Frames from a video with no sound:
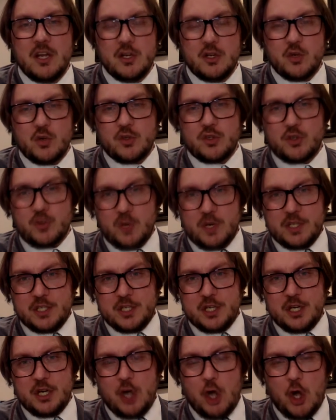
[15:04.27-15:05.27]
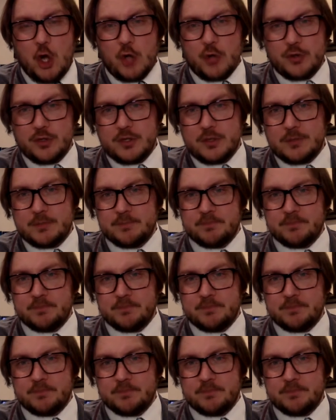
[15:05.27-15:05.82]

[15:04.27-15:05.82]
to a screeching halt.